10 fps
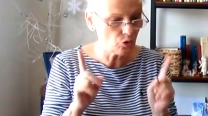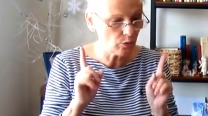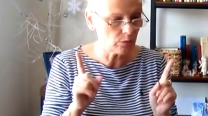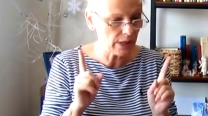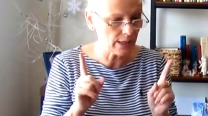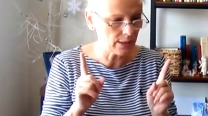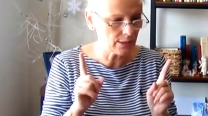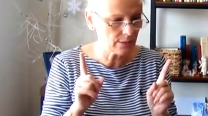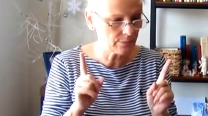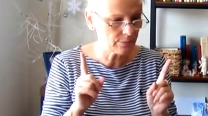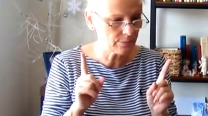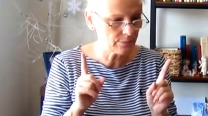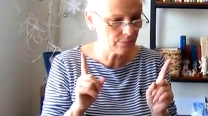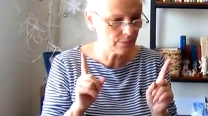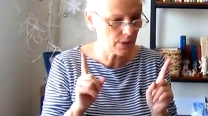you will get it.
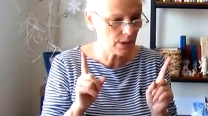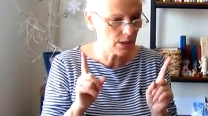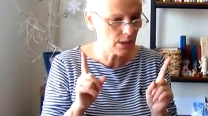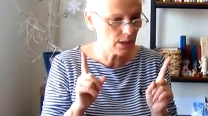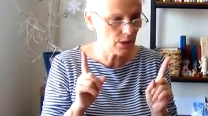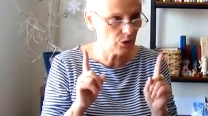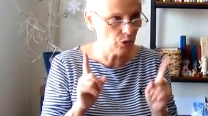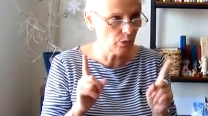You